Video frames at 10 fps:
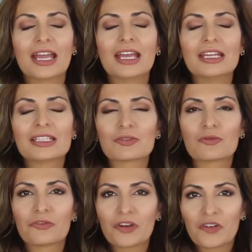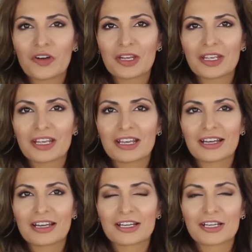is very
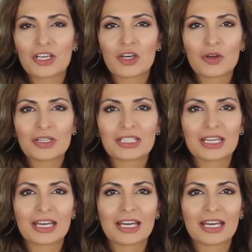good